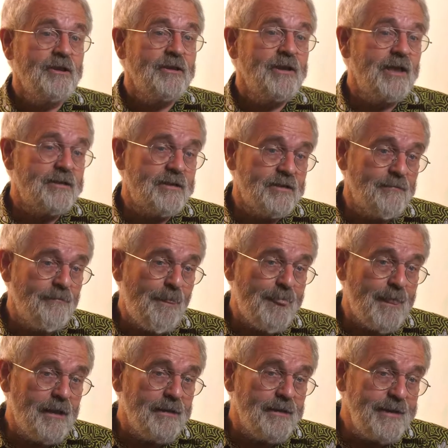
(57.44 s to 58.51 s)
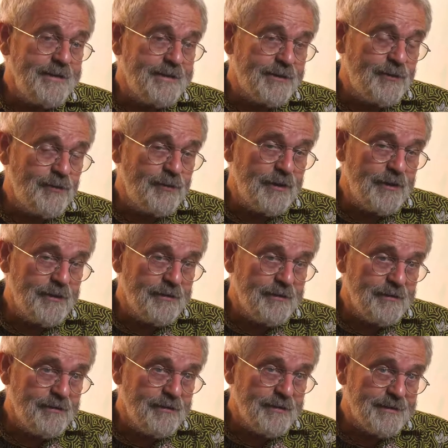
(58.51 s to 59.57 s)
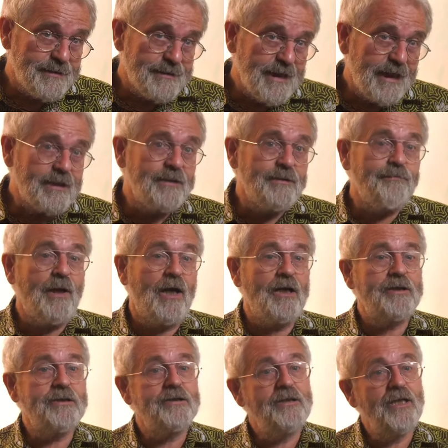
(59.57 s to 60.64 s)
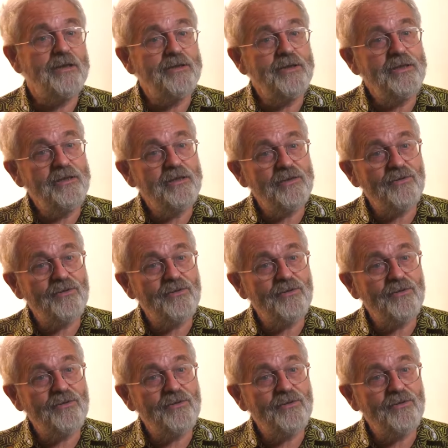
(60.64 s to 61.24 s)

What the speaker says: That leads to the second part, that the